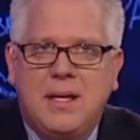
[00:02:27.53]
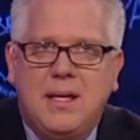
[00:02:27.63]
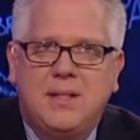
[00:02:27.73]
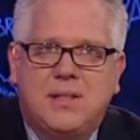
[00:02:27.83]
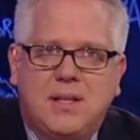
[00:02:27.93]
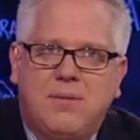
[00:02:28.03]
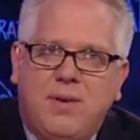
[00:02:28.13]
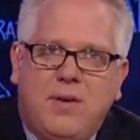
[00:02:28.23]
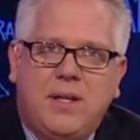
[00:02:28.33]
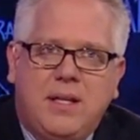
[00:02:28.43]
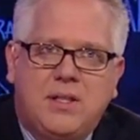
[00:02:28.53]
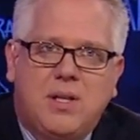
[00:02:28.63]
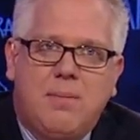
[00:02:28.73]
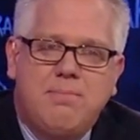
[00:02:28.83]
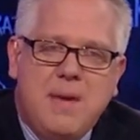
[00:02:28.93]
is at the very least
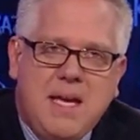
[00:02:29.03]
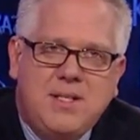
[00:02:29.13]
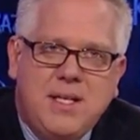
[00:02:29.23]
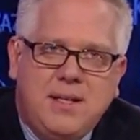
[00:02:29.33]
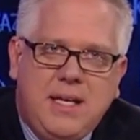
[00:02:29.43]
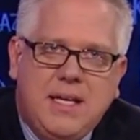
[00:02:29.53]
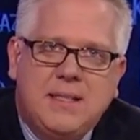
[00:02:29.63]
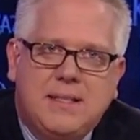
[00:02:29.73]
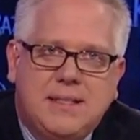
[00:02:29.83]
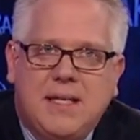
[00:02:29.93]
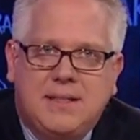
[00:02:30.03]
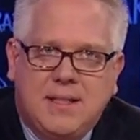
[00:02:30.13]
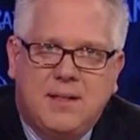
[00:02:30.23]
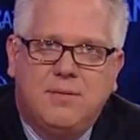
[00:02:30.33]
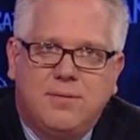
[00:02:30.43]
amazingly
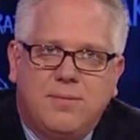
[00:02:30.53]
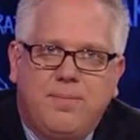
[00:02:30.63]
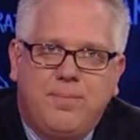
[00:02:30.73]
insensitive.